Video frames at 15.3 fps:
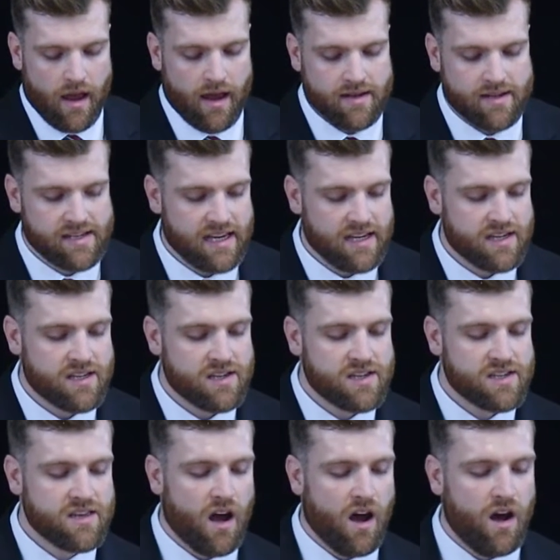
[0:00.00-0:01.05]
And since the
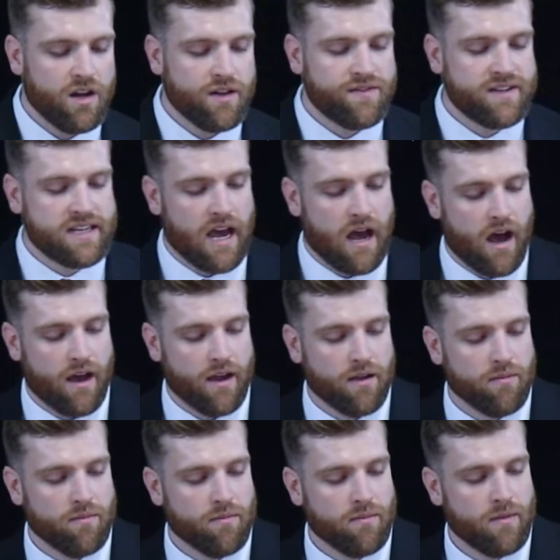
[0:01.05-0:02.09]
start of time,